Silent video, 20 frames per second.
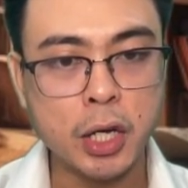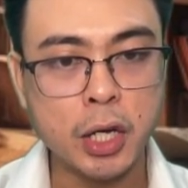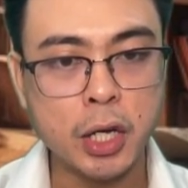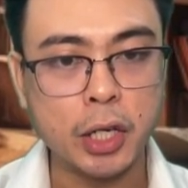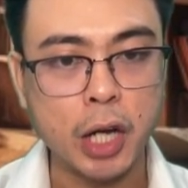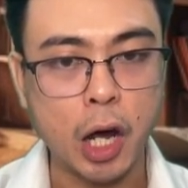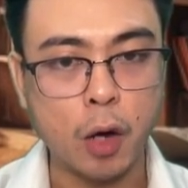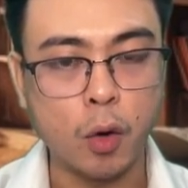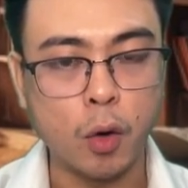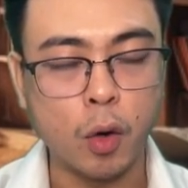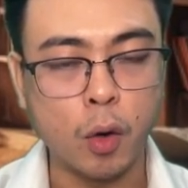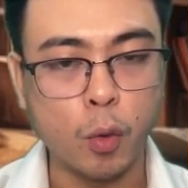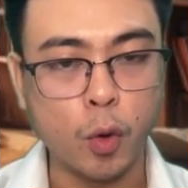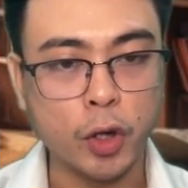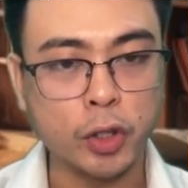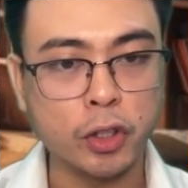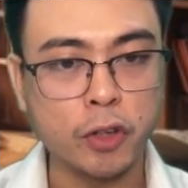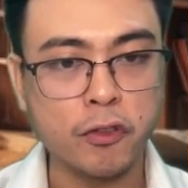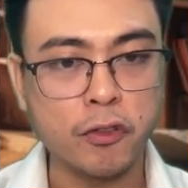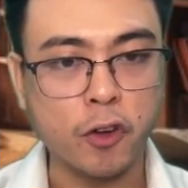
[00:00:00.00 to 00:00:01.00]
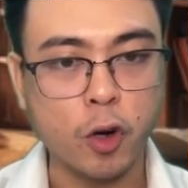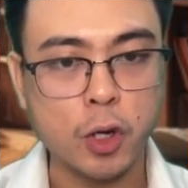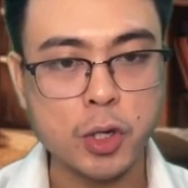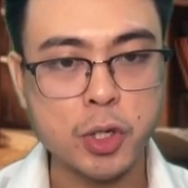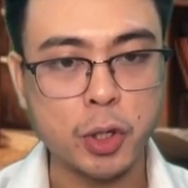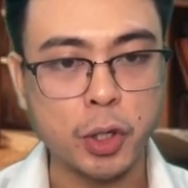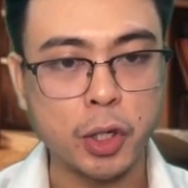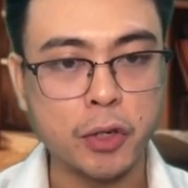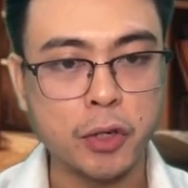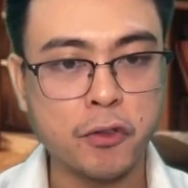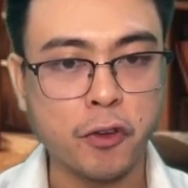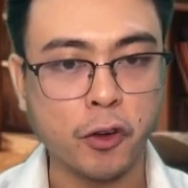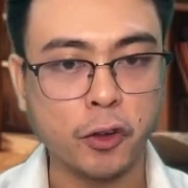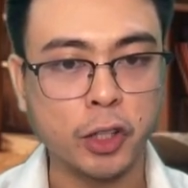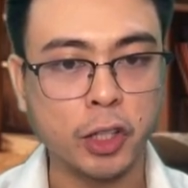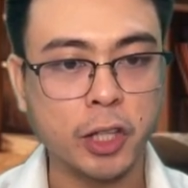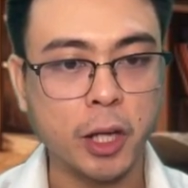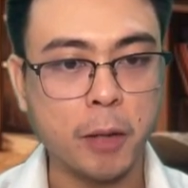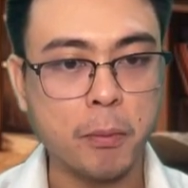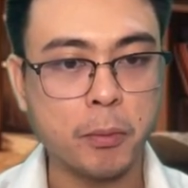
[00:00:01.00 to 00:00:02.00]
Now, word of caution for
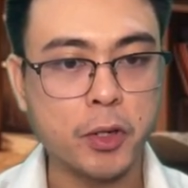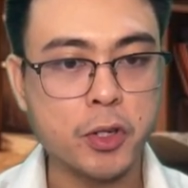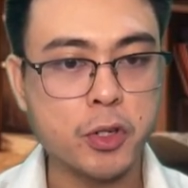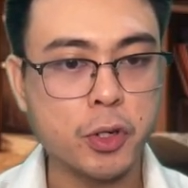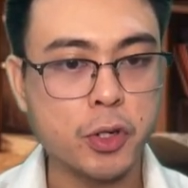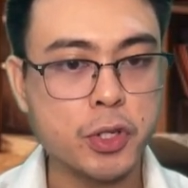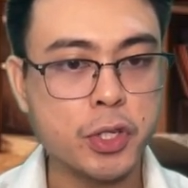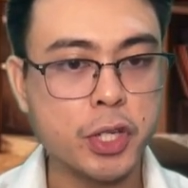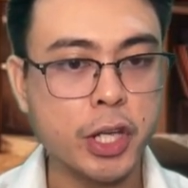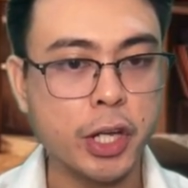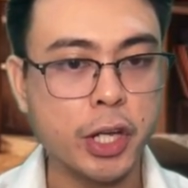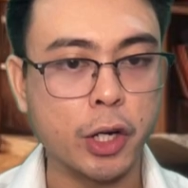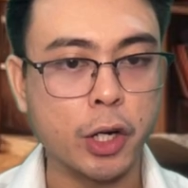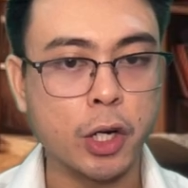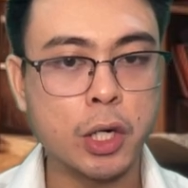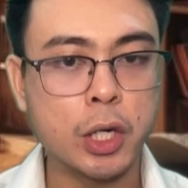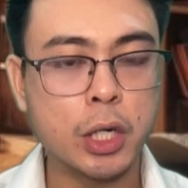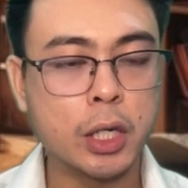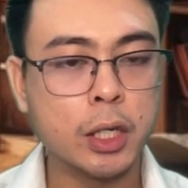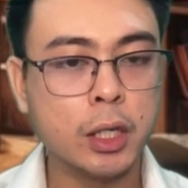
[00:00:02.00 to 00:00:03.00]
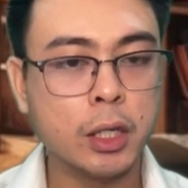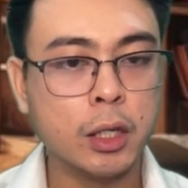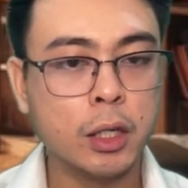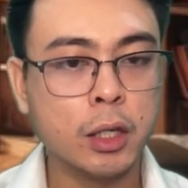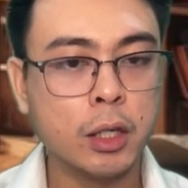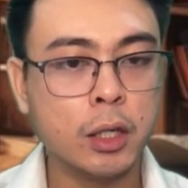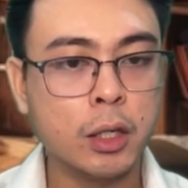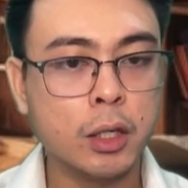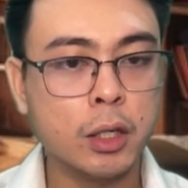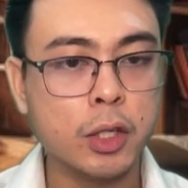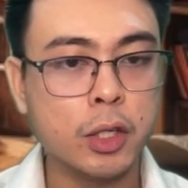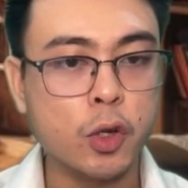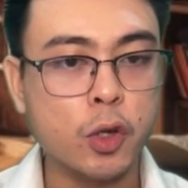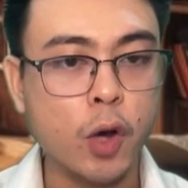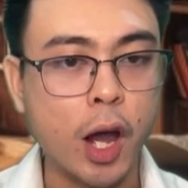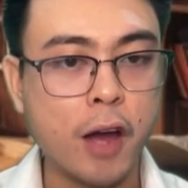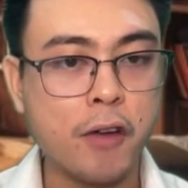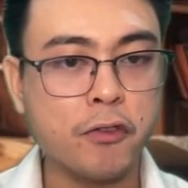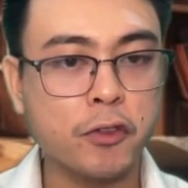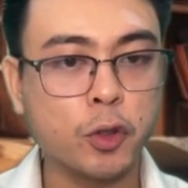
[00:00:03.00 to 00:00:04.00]
the temperatures here, you
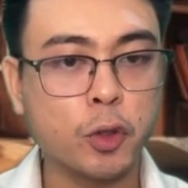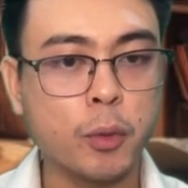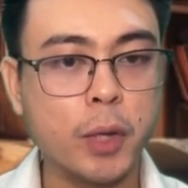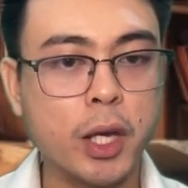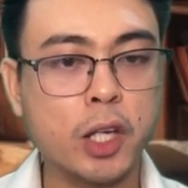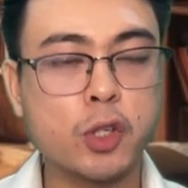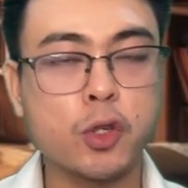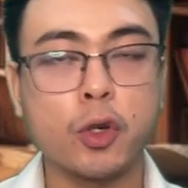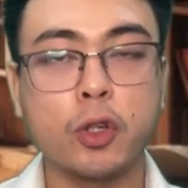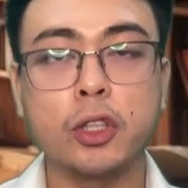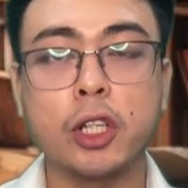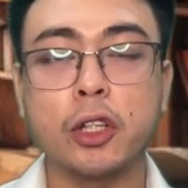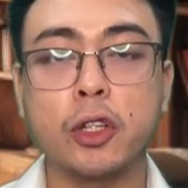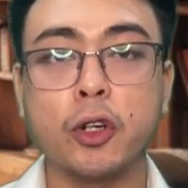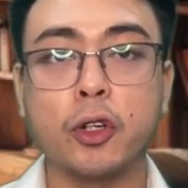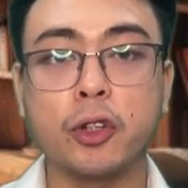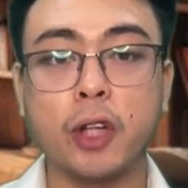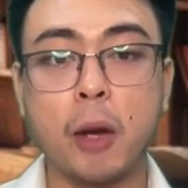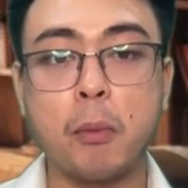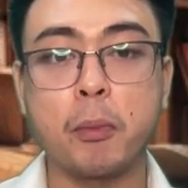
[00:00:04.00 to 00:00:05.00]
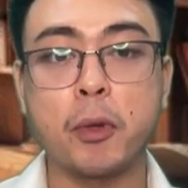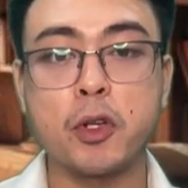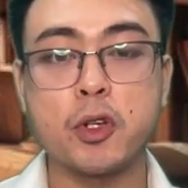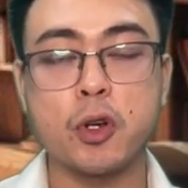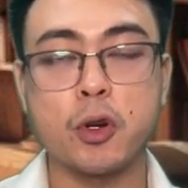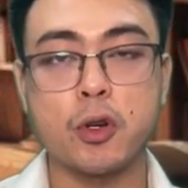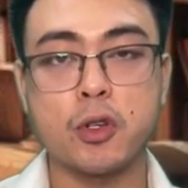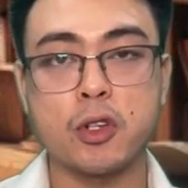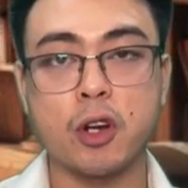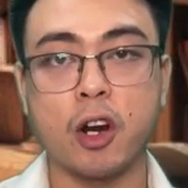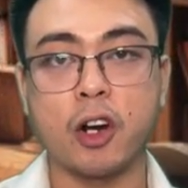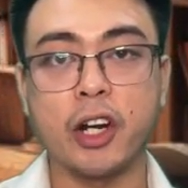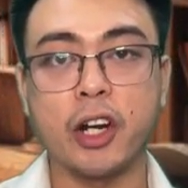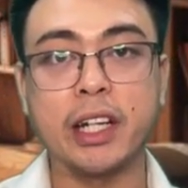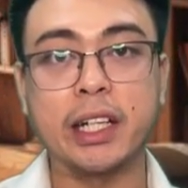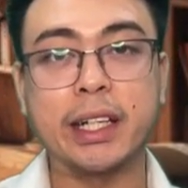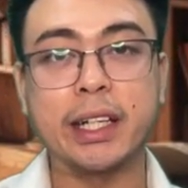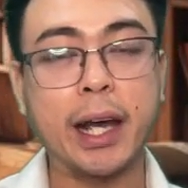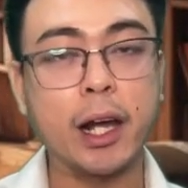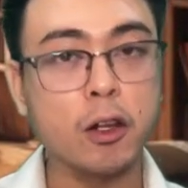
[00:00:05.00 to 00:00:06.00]
have to make sure that your temperatures are
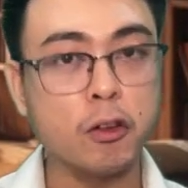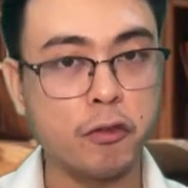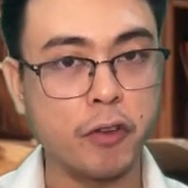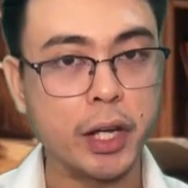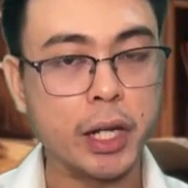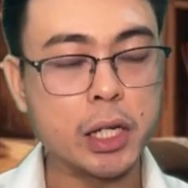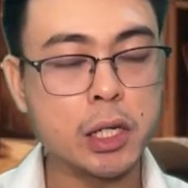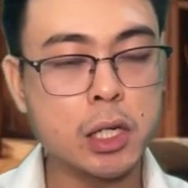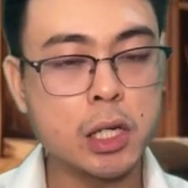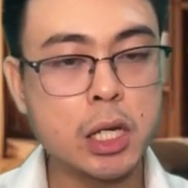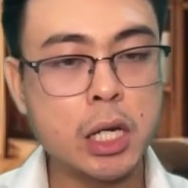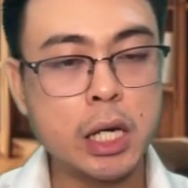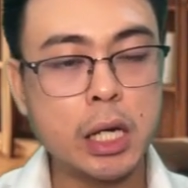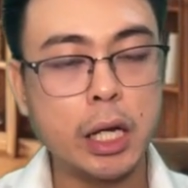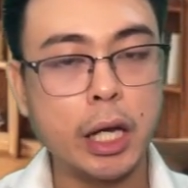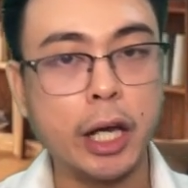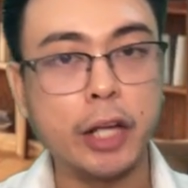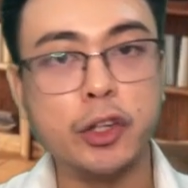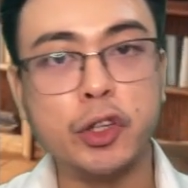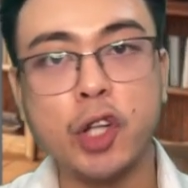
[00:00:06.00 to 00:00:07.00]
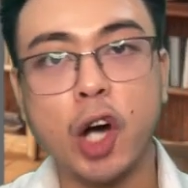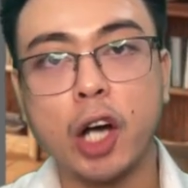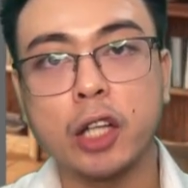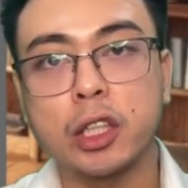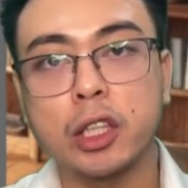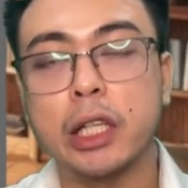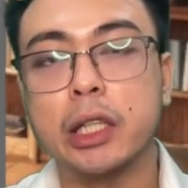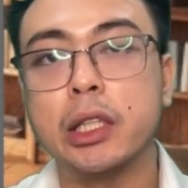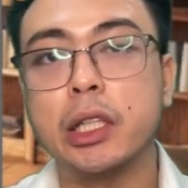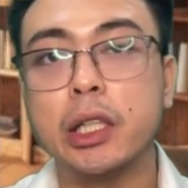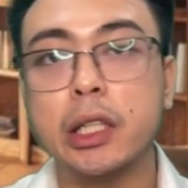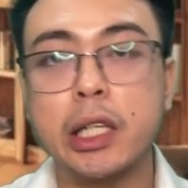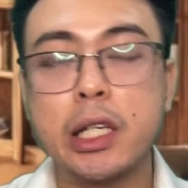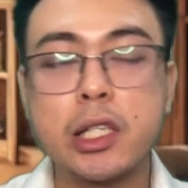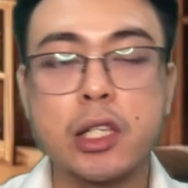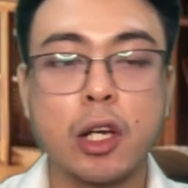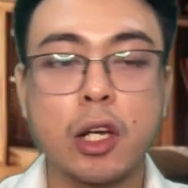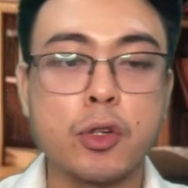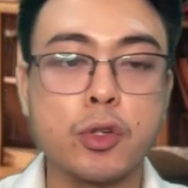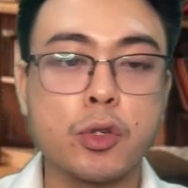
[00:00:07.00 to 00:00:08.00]
in Kelvin and not in
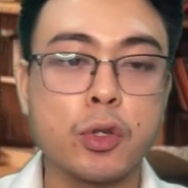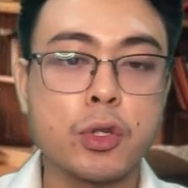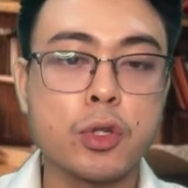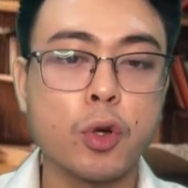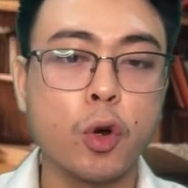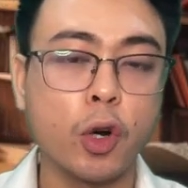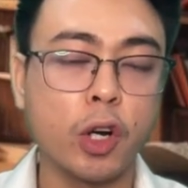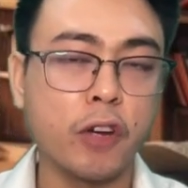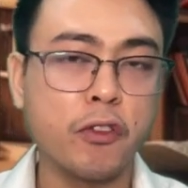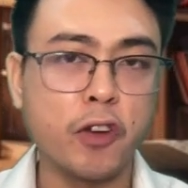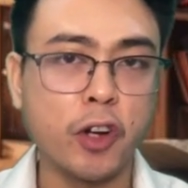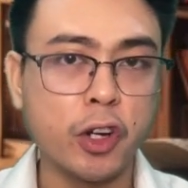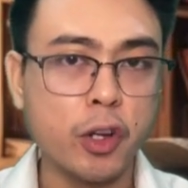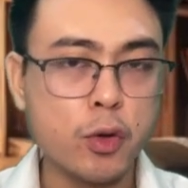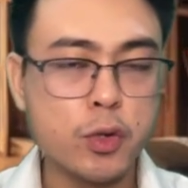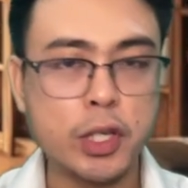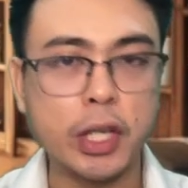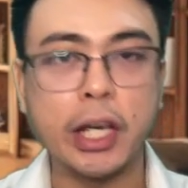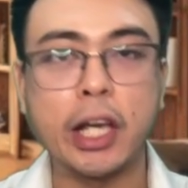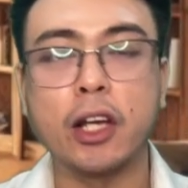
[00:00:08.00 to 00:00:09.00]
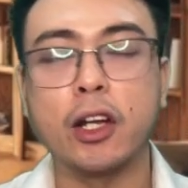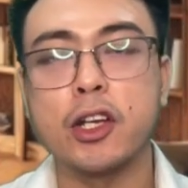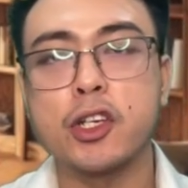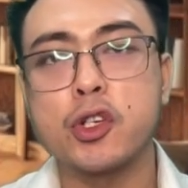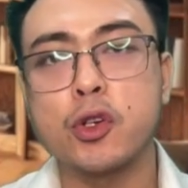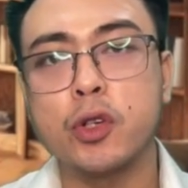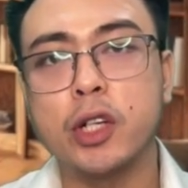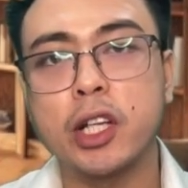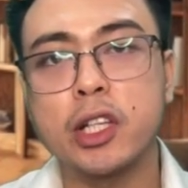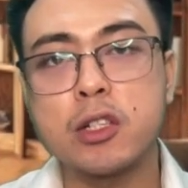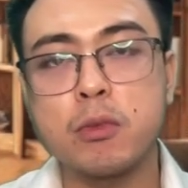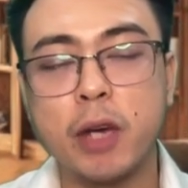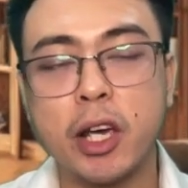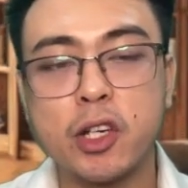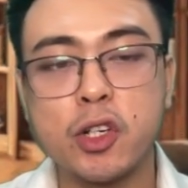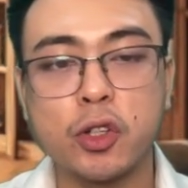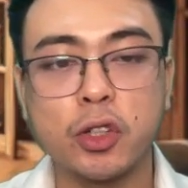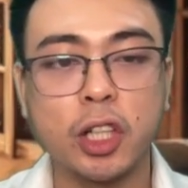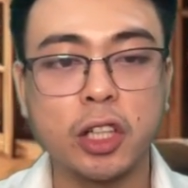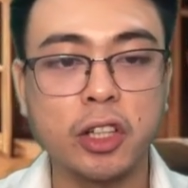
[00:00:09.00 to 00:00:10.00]
degrees Celsius. Or if you're using English units, make
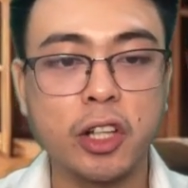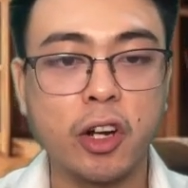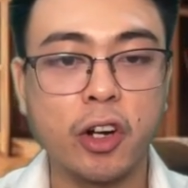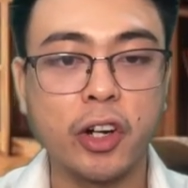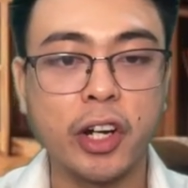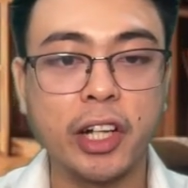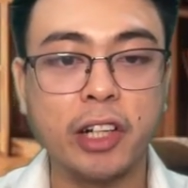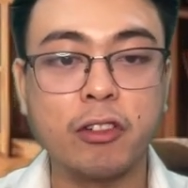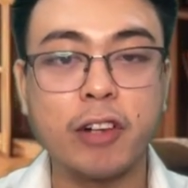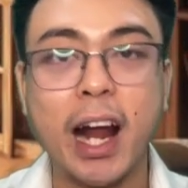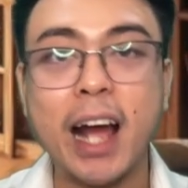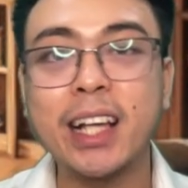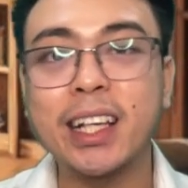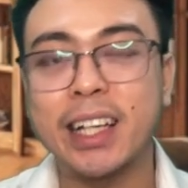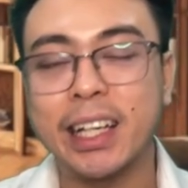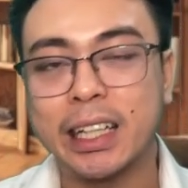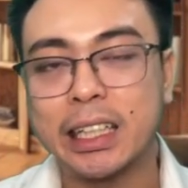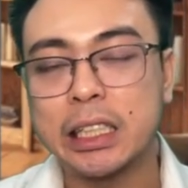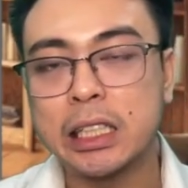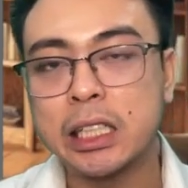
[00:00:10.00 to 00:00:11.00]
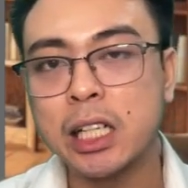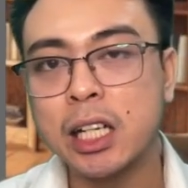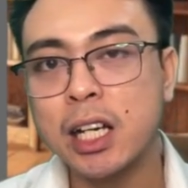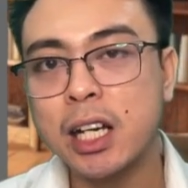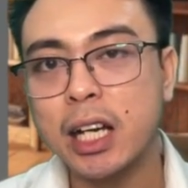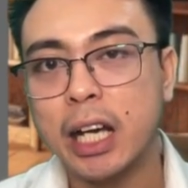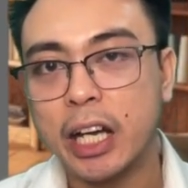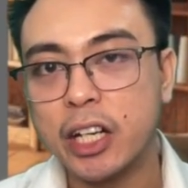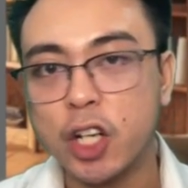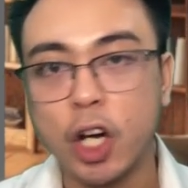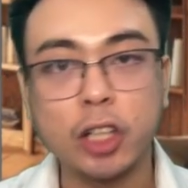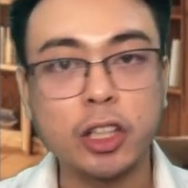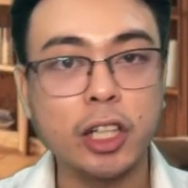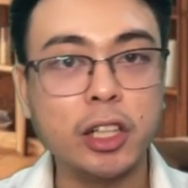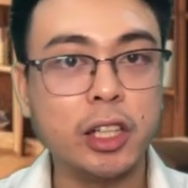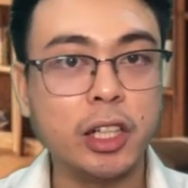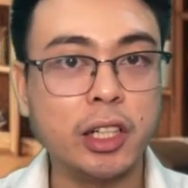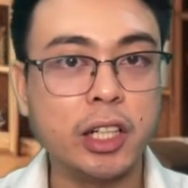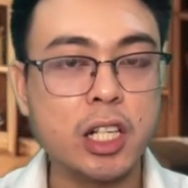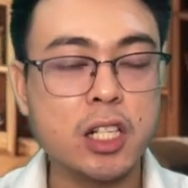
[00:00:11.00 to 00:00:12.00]
sure that they are in Rankine and not in
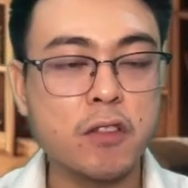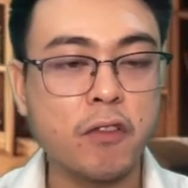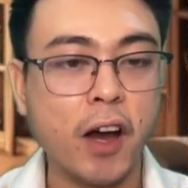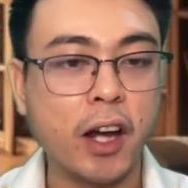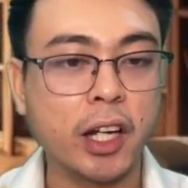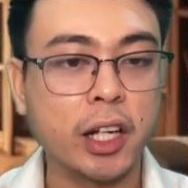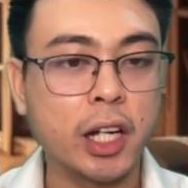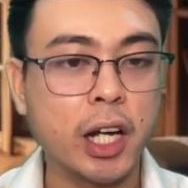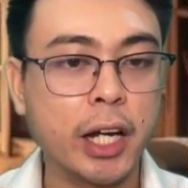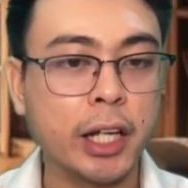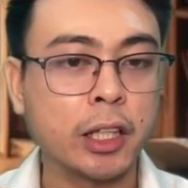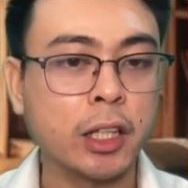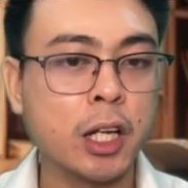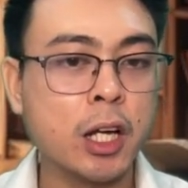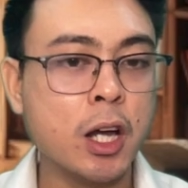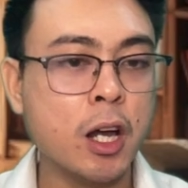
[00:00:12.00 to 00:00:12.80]
degrees Fahrenheit.